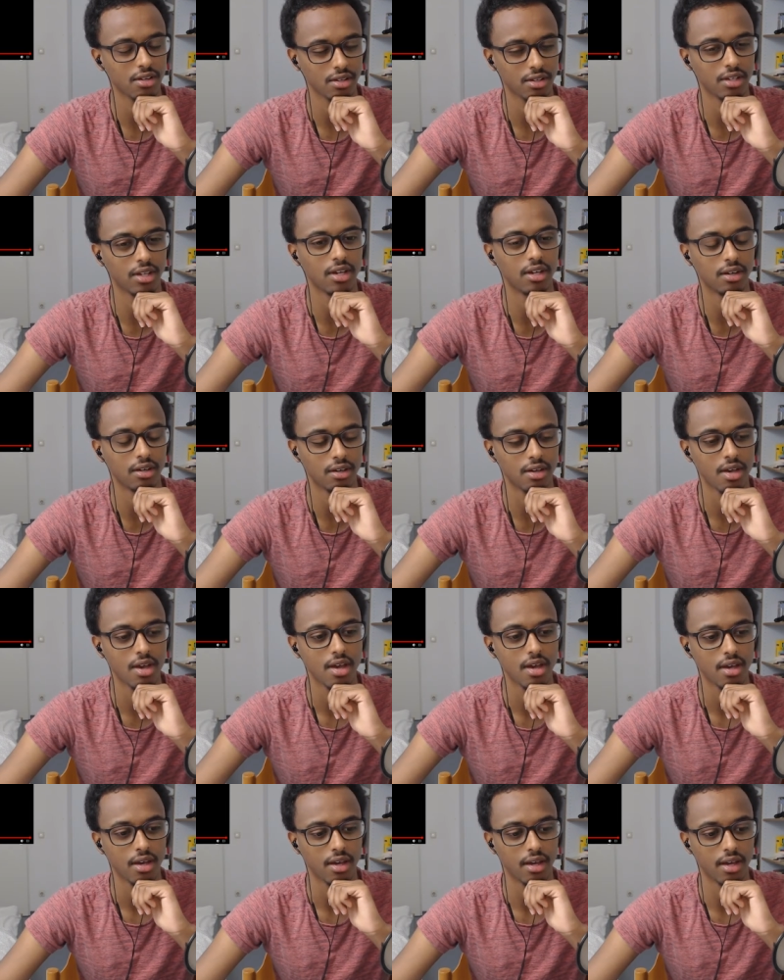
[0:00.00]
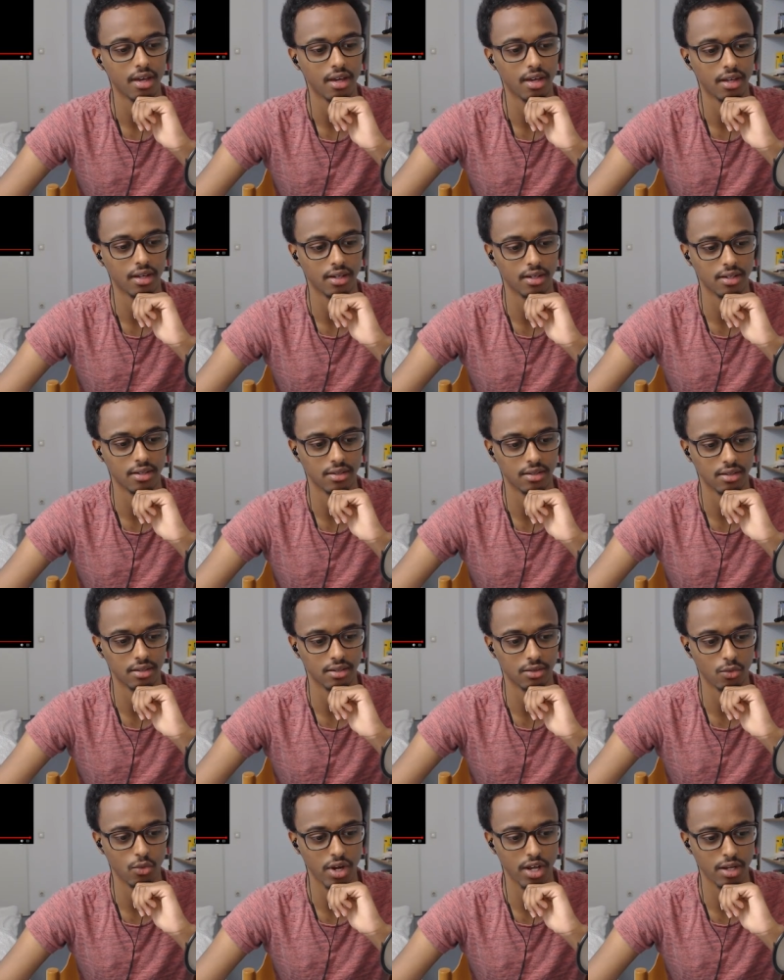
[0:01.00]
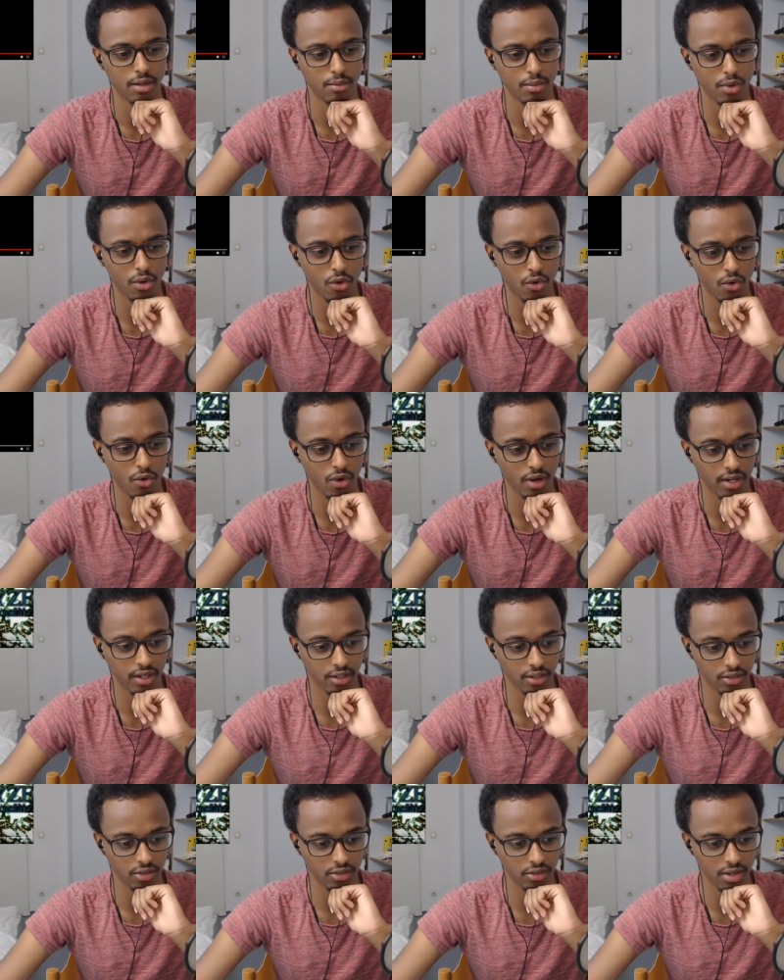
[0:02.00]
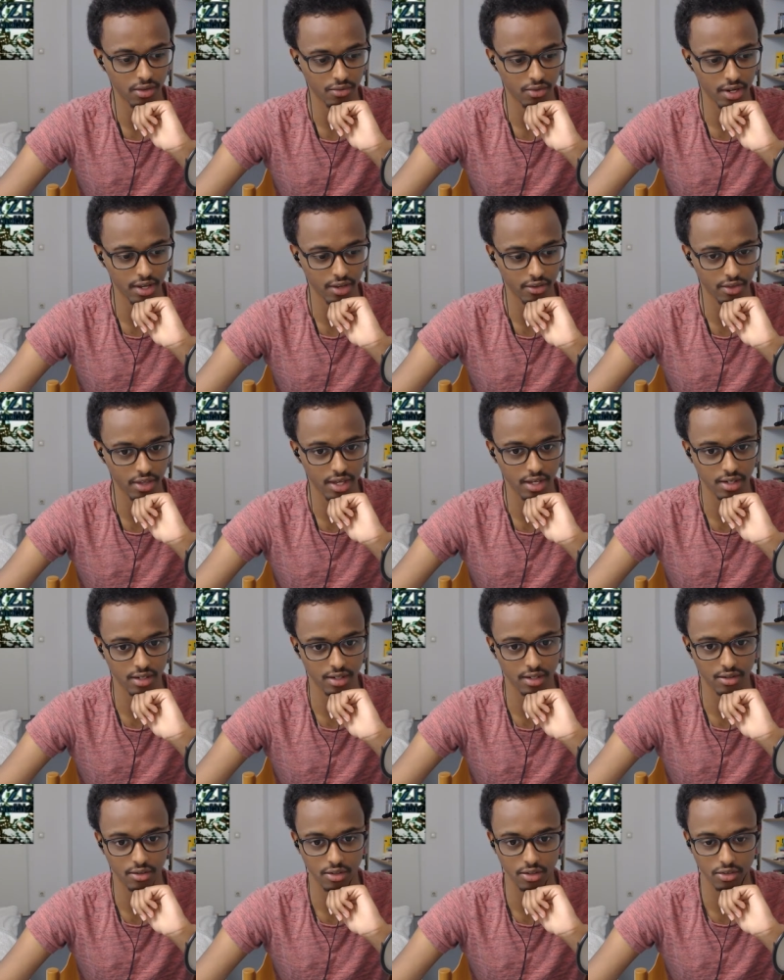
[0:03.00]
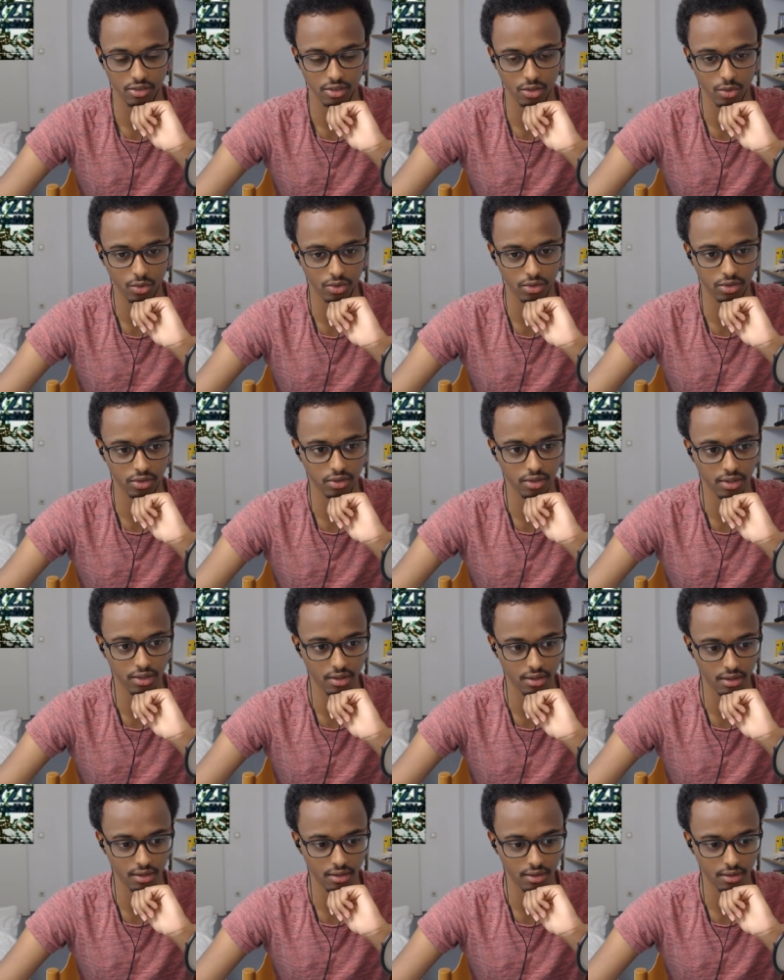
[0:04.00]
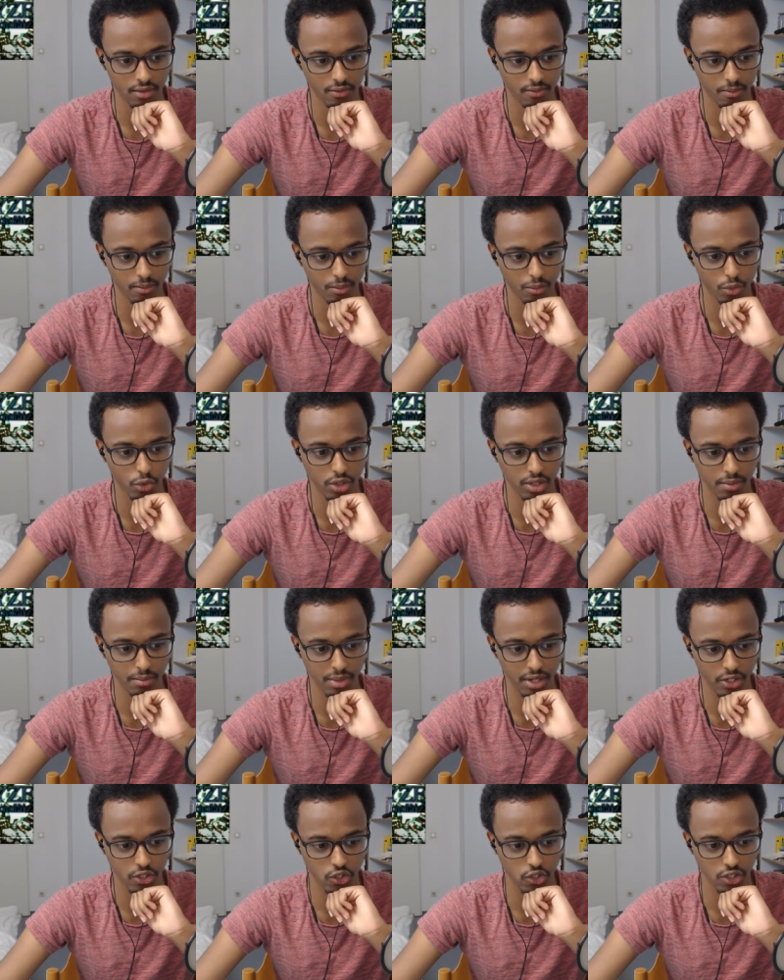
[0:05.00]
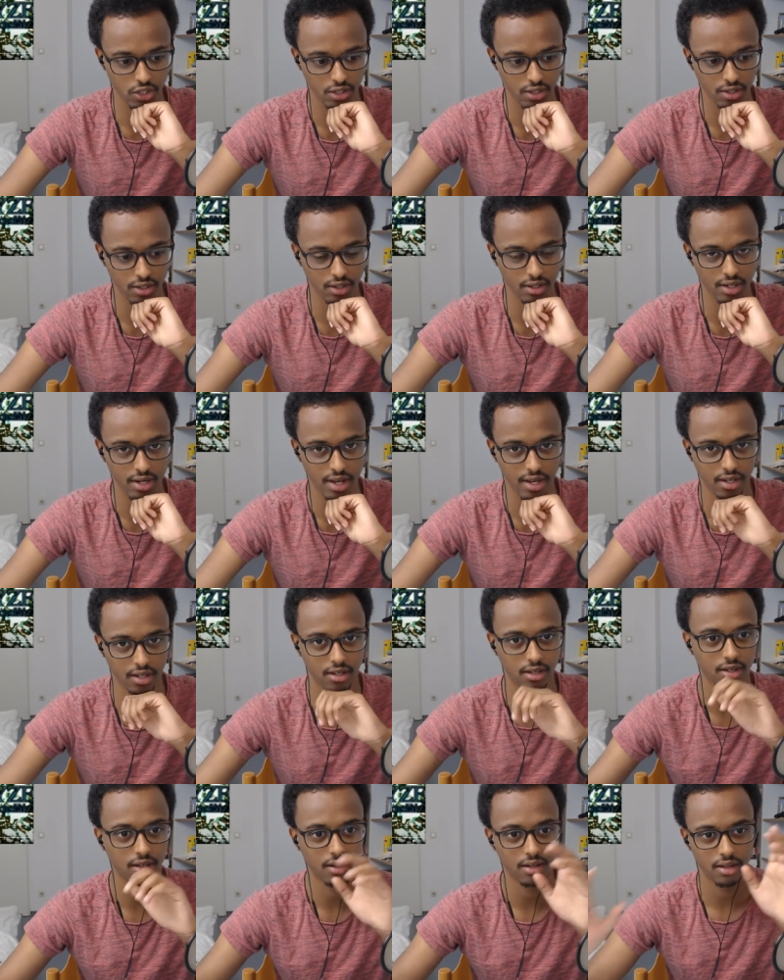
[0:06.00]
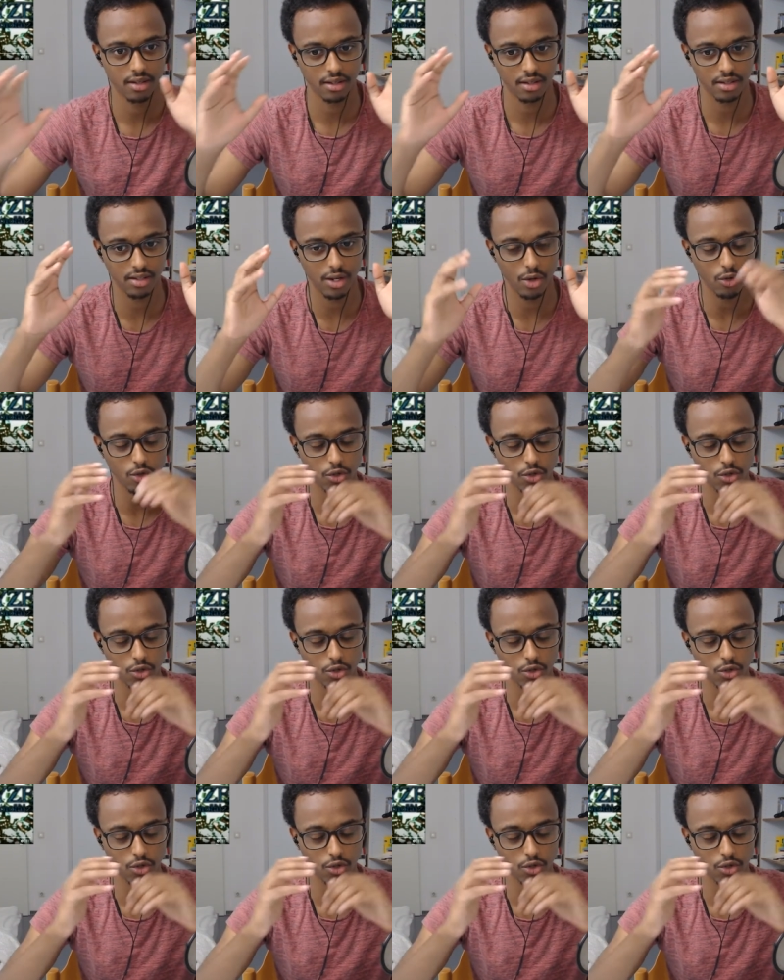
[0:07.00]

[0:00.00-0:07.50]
yeah, and uh, Rainbow and stuff like that. And this looks uh, pretty much like down